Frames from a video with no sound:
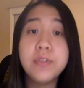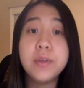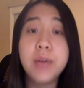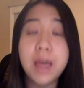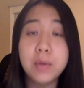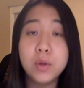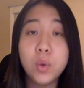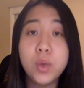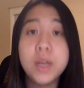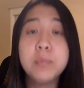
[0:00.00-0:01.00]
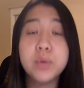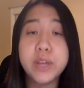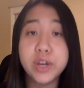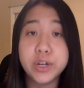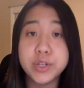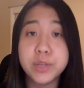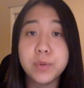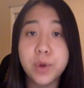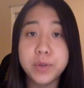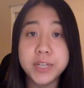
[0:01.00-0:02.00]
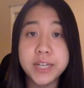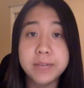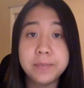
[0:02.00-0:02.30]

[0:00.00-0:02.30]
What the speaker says: the amyloid precursor protein.